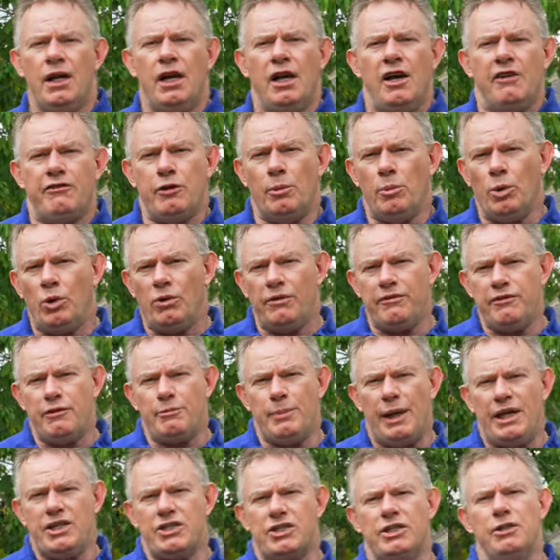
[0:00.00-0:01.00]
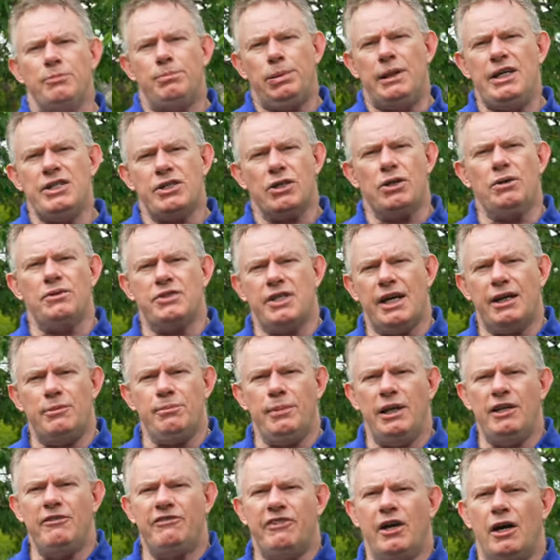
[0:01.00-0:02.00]
For more information, please contact
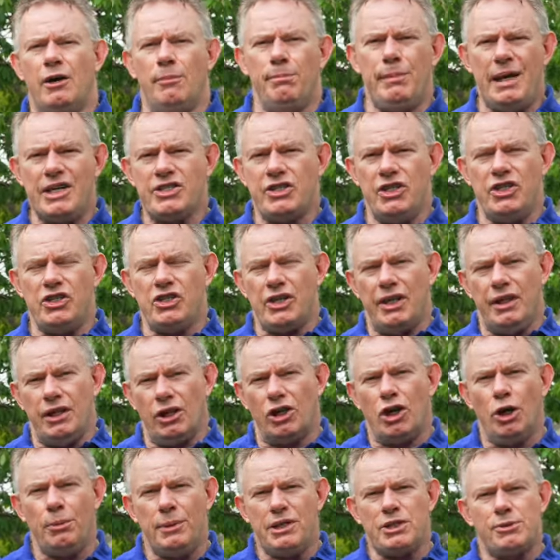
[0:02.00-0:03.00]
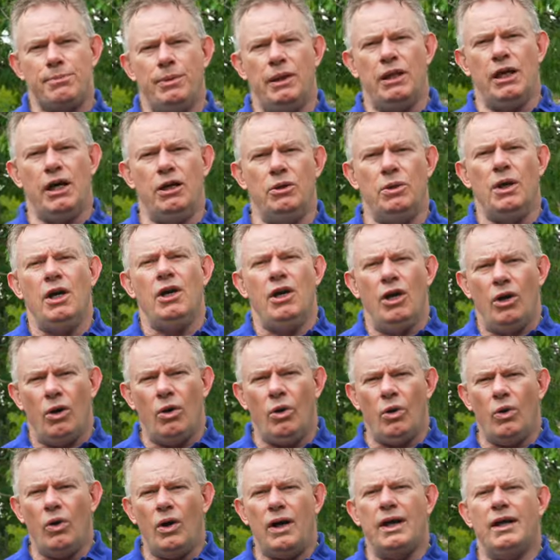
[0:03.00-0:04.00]
me via a message in the comments below
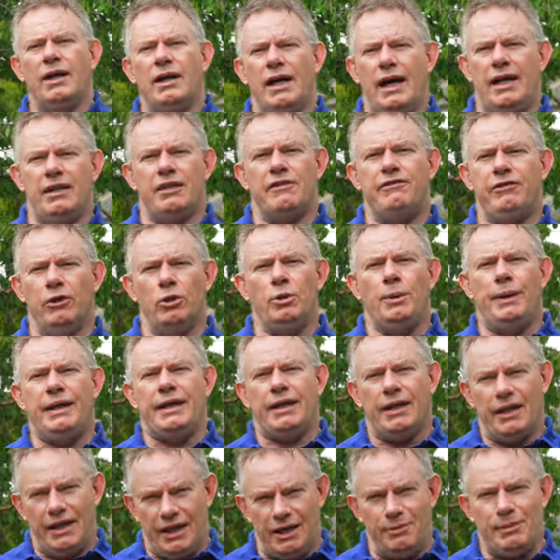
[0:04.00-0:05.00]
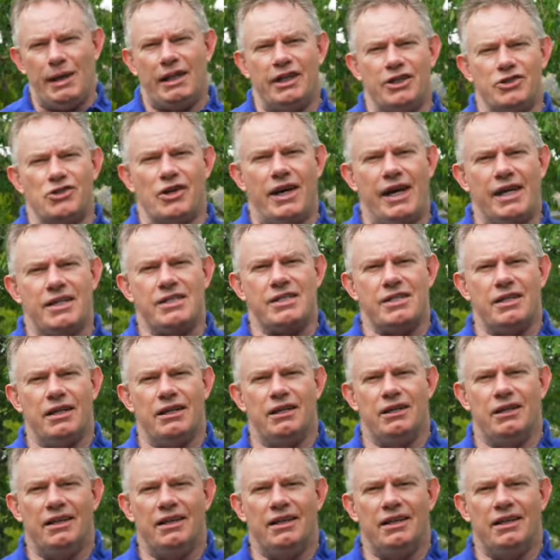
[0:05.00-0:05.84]
or at the following email address.